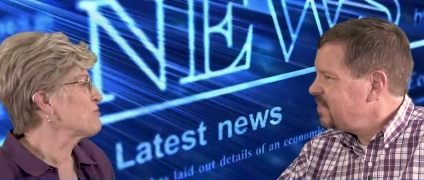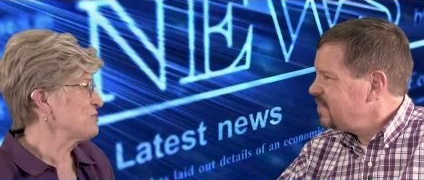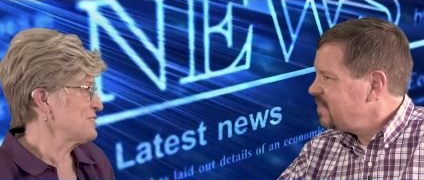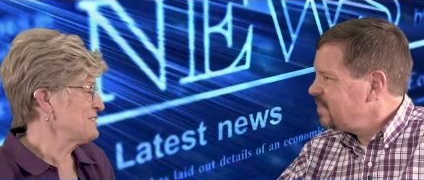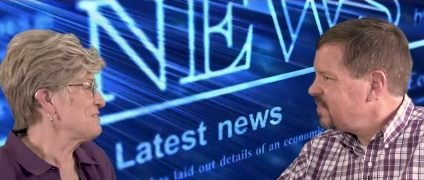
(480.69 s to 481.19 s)

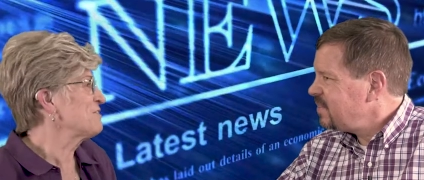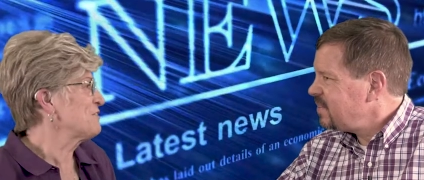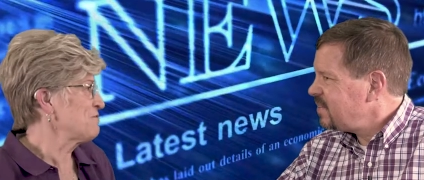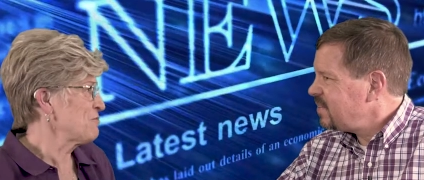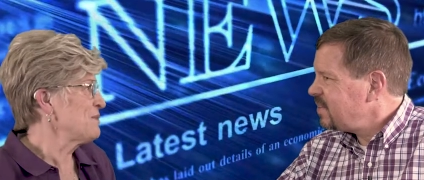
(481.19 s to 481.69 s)
Speaker 1: real
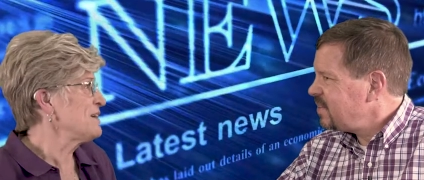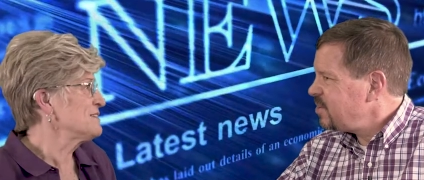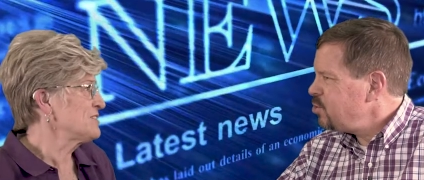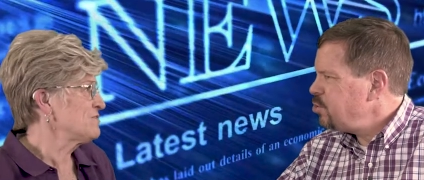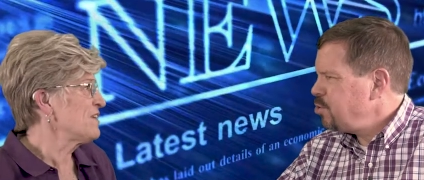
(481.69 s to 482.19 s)
significant for
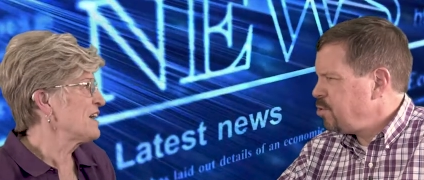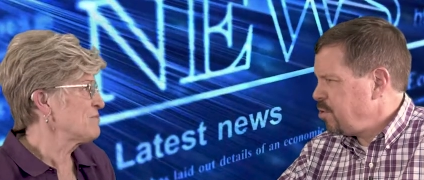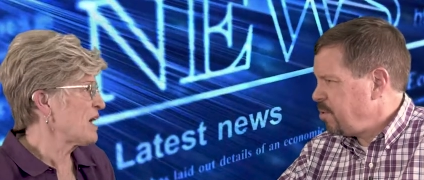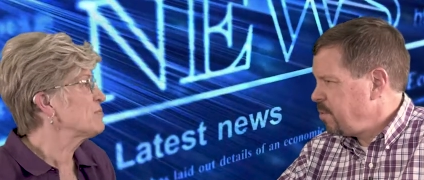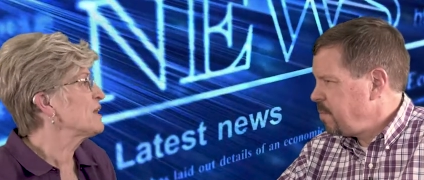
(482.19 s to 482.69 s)
me is to sure.
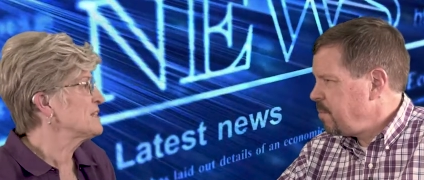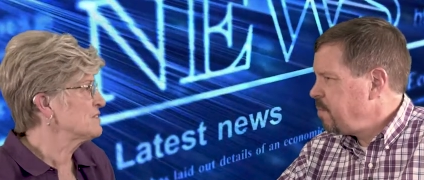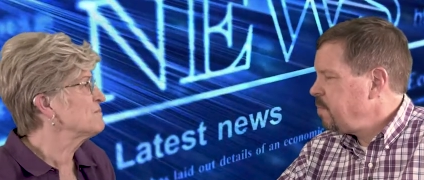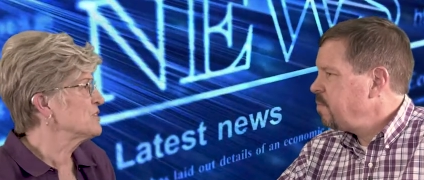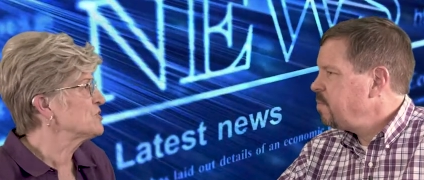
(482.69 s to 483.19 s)
find my
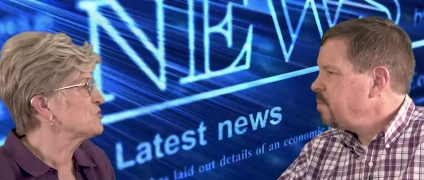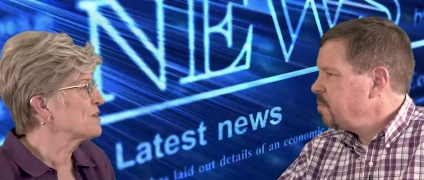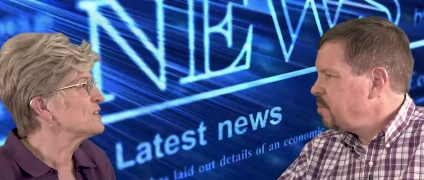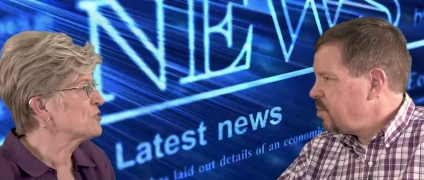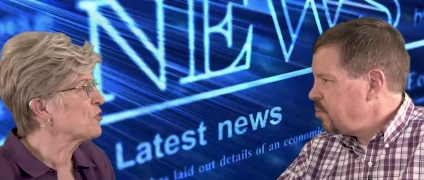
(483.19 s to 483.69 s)
place of
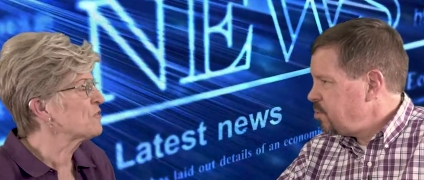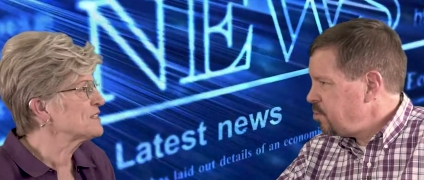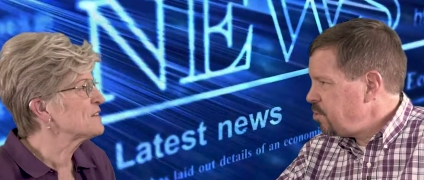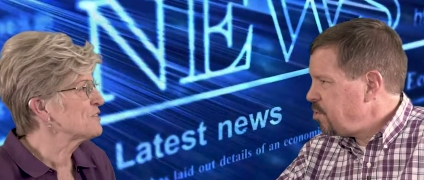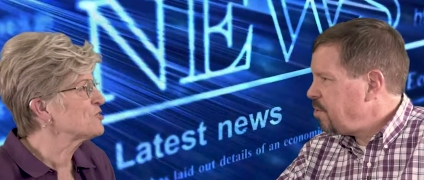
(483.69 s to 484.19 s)
ministry and
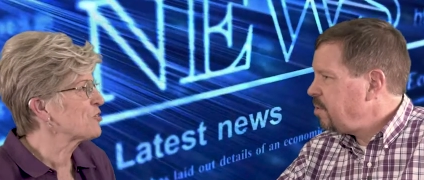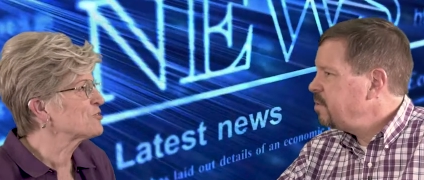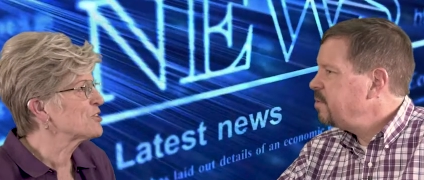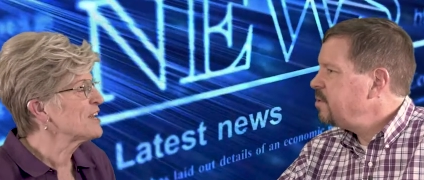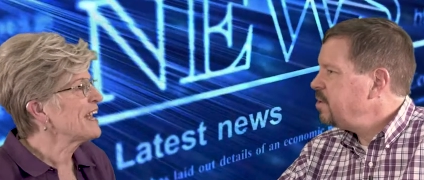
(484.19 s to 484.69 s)
service sure. in the
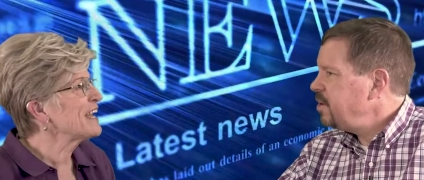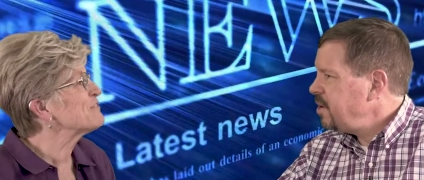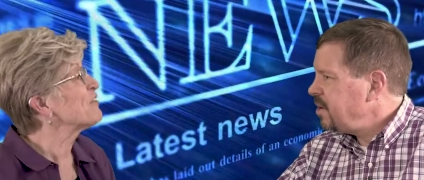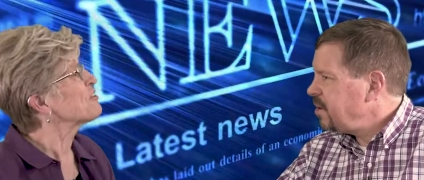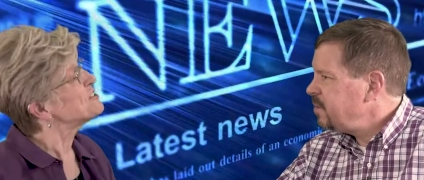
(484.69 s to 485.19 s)
church in yeah. a very